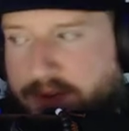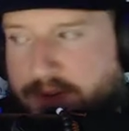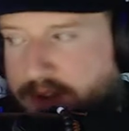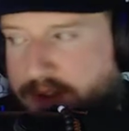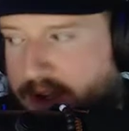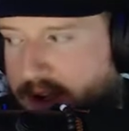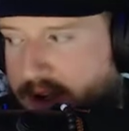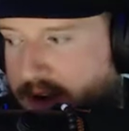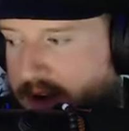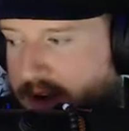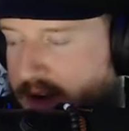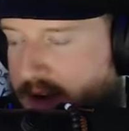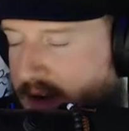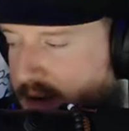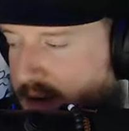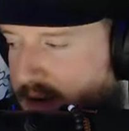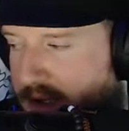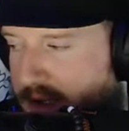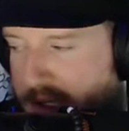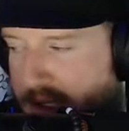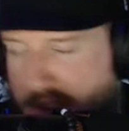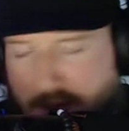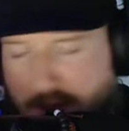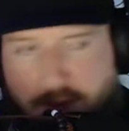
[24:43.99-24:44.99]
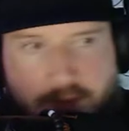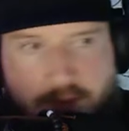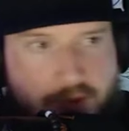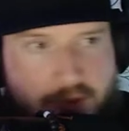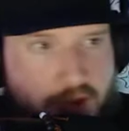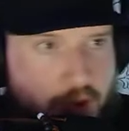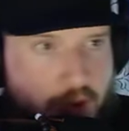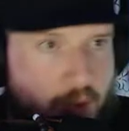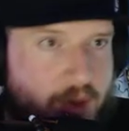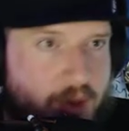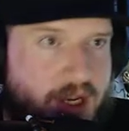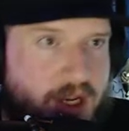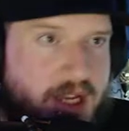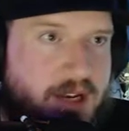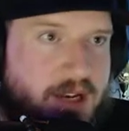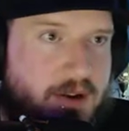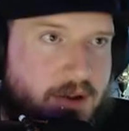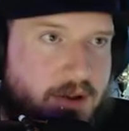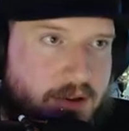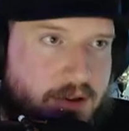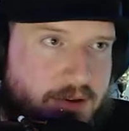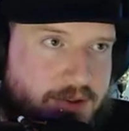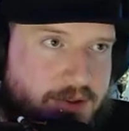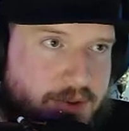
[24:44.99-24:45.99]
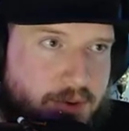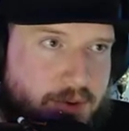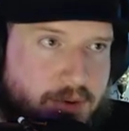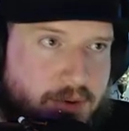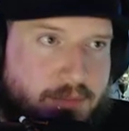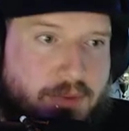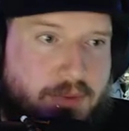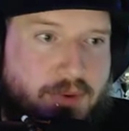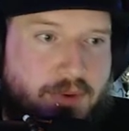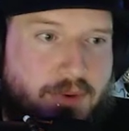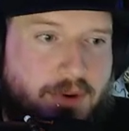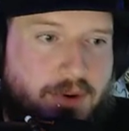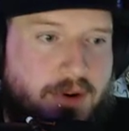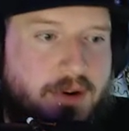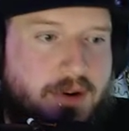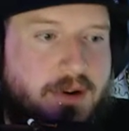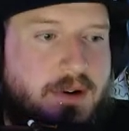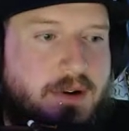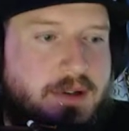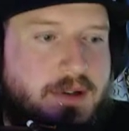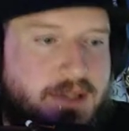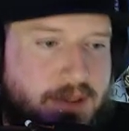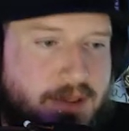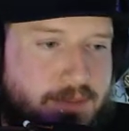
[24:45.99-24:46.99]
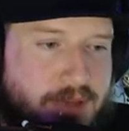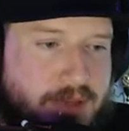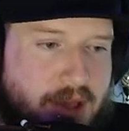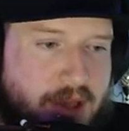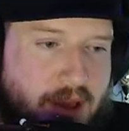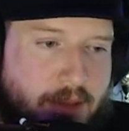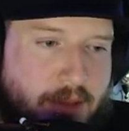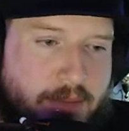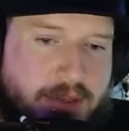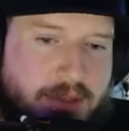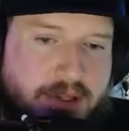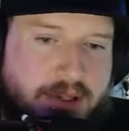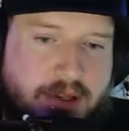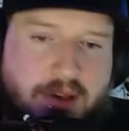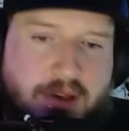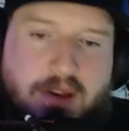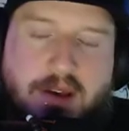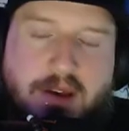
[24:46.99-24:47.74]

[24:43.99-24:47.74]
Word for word: They're, you know, $20 or more sometimes.